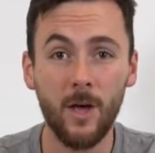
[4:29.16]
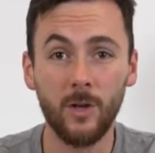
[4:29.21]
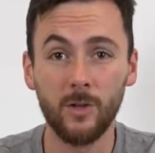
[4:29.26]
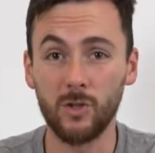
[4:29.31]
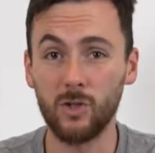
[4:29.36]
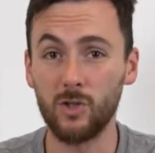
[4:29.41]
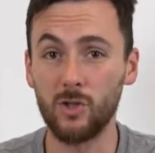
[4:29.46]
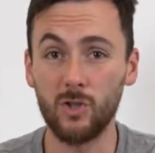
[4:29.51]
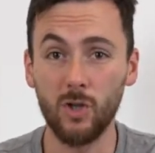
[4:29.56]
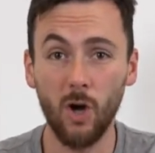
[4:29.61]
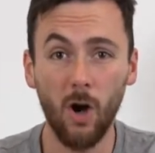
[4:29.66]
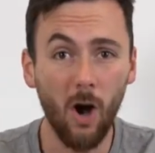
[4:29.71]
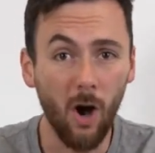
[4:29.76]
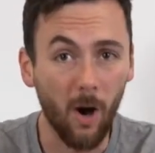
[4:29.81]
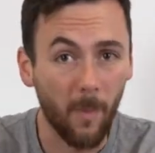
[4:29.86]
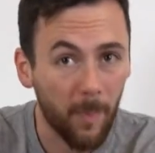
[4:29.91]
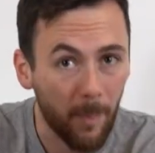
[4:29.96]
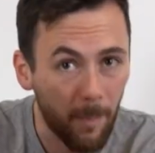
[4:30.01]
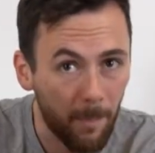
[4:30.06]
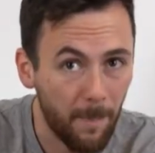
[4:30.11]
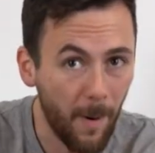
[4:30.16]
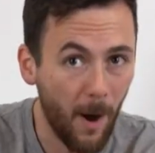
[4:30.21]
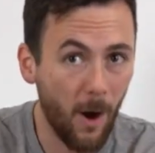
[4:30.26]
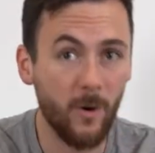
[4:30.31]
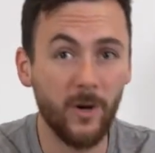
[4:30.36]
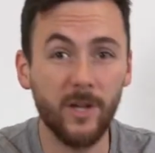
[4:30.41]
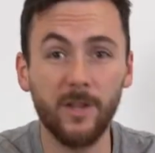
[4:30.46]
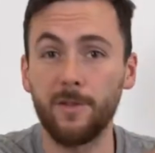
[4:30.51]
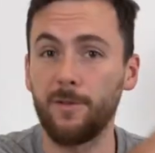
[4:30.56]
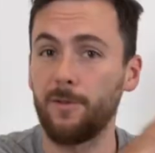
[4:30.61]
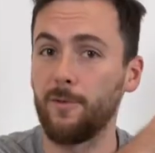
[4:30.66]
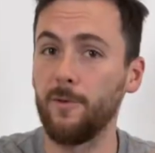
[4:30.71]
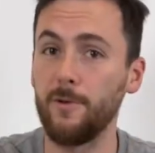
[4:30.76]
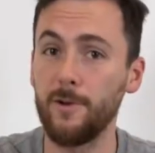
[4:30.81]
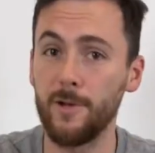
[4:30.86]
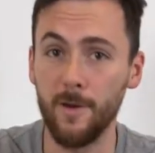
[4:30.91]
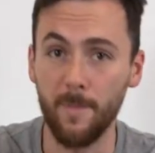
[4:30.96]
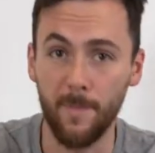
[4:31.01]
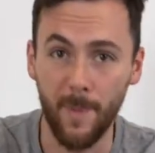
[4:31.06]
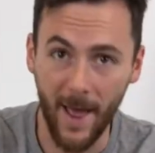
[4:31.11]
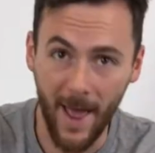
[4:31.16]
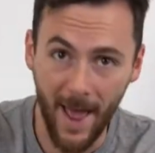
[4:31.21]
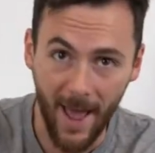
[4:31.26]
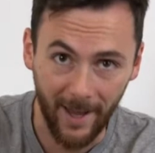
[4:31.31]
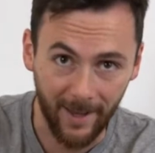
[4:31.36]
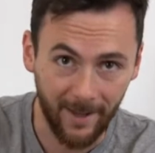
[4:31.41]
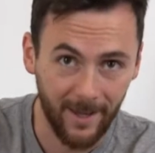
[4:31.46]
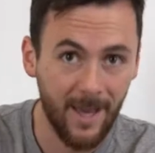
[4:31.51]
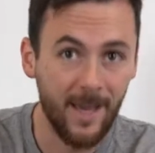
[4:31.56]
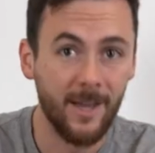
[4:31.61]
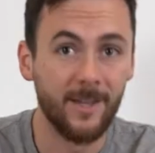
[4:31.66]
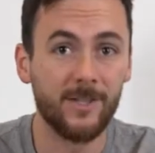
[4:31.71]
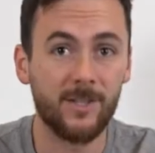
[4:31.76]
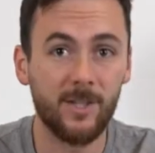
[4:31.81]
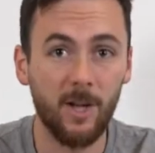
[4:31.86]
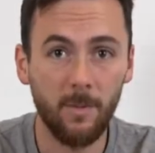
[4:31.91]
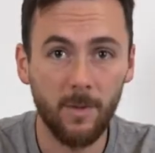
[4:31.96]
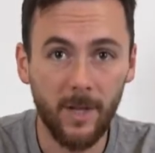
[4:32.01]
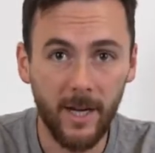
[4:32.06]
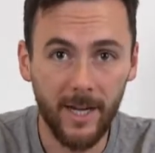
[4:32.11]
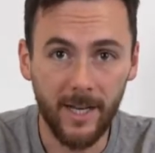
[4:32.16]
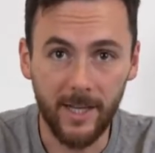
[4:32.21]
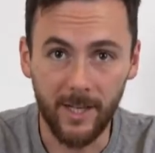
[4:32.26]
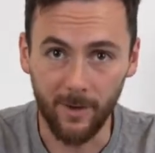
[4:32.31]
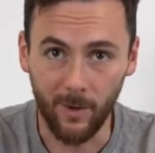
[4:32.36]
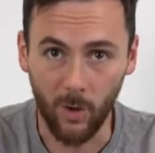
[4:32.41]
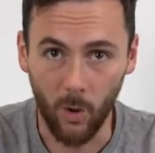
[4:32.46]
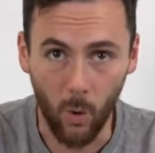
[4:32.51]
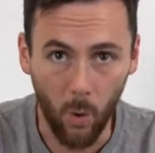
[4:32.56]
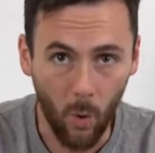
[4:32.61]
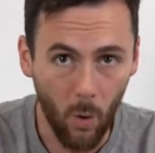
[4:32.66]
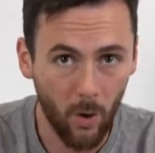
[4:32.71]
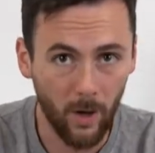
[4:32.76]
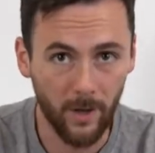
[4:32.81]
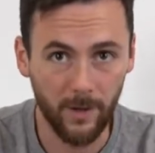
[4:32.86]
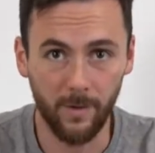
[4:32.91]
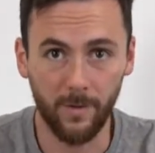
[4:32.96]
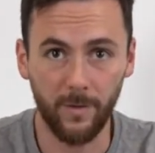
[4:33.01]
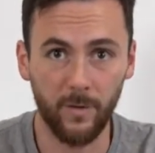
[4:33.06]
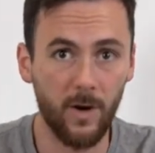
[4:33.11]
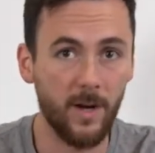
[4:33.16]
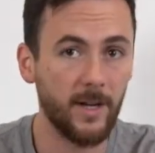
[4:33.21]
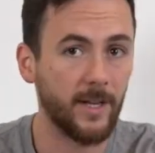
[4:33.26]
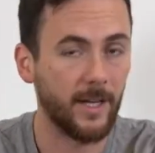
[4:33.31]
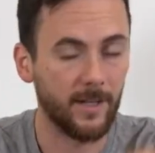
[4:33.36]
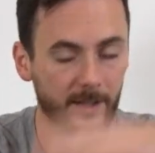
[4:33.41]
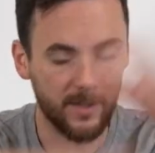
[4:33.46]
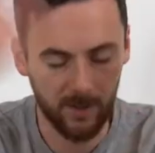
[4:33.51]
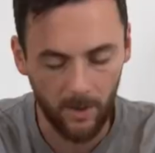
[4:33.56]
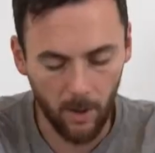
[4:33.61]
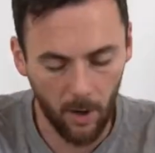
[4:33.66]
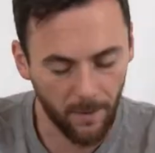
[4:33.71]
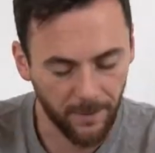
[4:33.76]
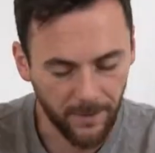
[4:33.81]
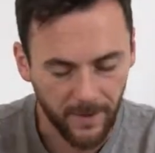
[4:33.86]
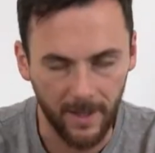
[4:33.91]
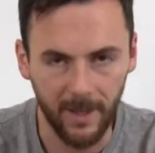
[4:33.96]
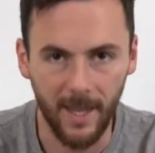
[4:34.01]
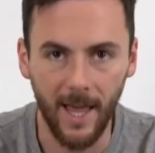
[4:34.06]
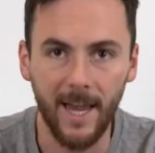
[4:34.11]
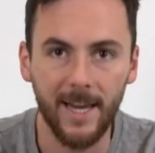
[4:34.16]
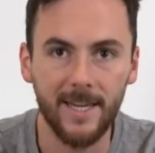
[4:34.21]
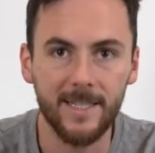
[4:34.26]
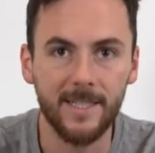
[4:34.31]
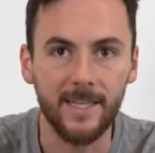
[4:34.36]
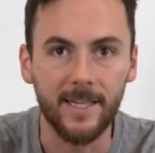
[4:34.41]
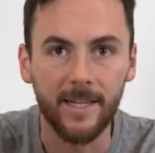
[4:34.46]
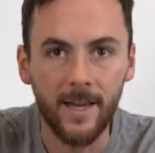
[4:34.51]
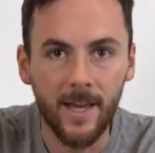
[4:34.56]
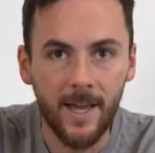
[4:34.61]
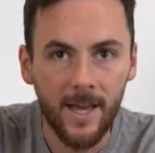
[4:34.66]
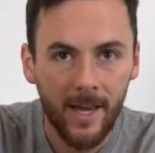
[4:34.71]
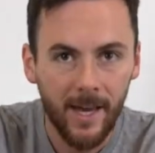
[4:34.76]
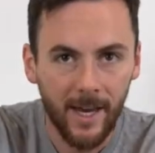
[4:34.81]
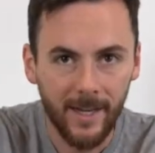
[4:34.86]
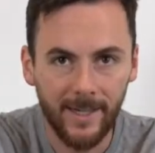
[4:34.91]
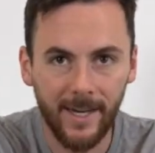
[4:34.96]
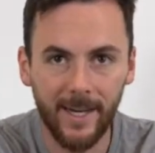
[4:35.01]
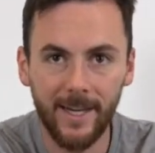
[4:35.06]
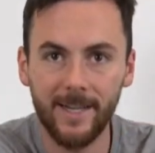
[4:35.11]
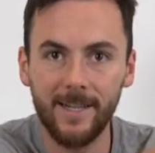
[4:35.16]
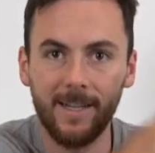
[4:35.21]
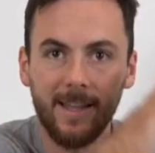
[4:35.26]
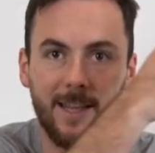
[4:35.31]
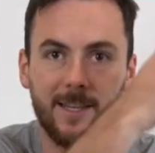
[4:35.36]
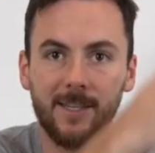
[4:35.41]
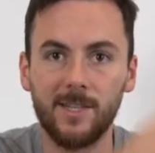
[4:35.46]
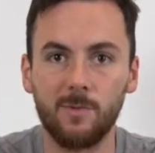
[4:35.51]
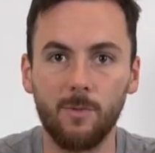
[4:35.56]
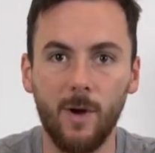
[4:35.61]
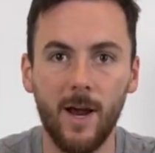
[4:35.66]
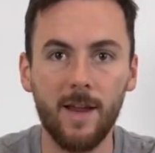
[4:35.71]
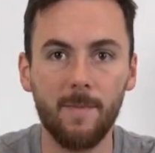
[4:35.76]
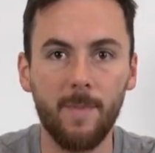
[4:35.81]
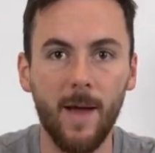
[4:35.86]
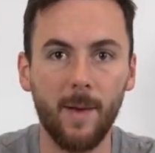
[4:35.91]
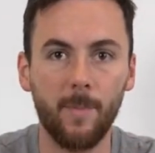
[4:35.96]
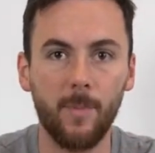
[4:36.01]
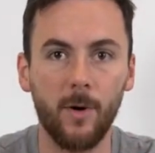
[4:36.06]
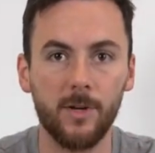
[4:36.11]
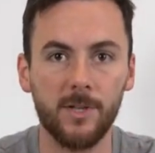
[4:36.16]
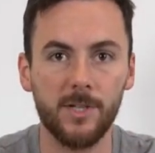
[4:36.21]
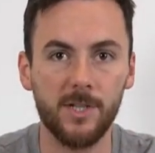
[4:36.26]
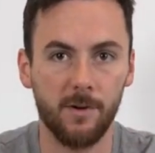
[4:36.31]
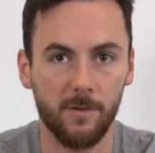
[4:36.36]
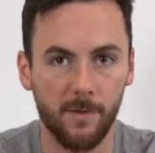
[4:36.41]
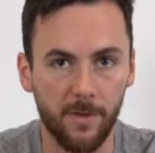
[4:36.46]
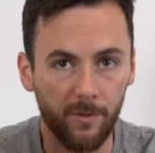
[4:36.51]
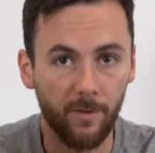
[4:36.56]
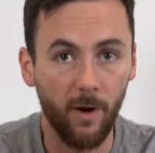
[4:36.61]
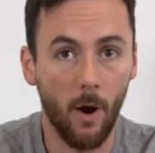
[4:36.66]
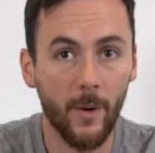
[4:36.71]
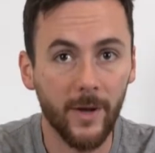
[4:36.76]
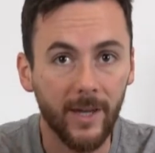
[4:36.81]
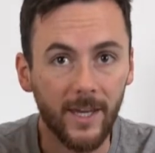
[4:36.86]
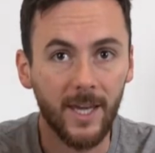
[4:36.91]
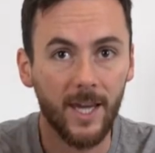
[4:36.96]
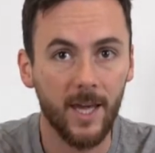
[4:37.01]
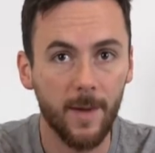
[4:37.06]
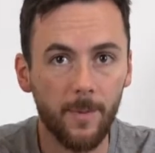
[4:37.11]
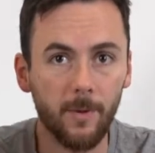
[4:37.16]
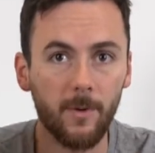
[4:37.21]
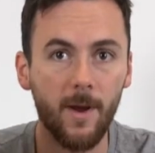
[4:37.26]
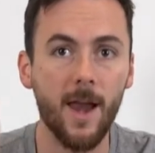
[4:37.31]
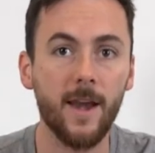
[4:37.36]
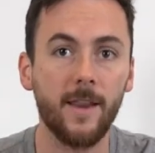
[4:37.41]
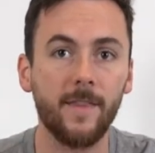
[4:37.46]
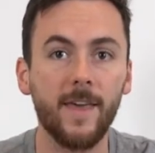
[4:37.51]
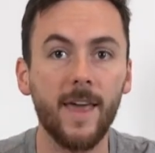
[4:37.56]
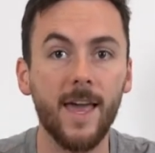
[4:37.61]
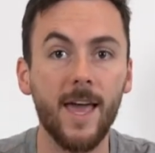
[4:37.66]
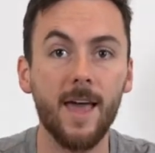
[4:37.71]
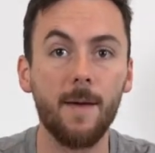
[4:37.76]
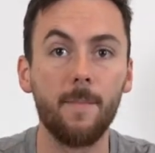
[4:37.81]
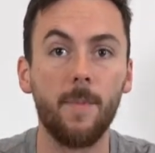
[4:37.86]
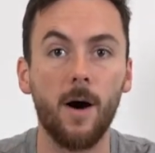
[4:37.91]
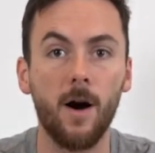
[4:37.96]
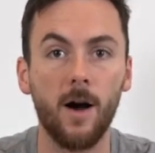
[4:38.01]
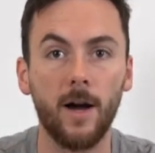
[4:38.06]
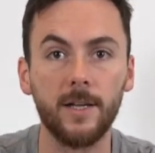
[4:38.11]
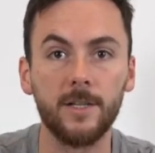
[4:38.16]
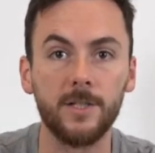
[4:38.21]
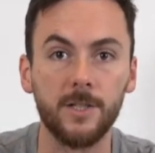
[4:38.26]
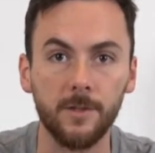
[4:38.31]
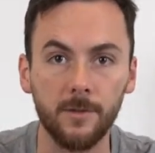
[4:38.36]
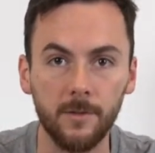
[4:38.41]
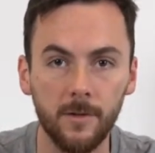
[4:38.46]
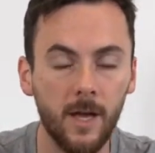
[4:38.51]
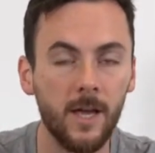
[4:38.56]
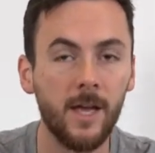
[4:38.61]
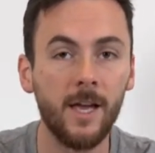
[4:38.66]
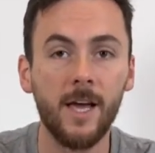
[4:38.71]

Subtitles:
Stop bowing through your back. Stop letting your core at the front get soft and lazy and getting into that sway back posture and throwing your hip around in the air behind you.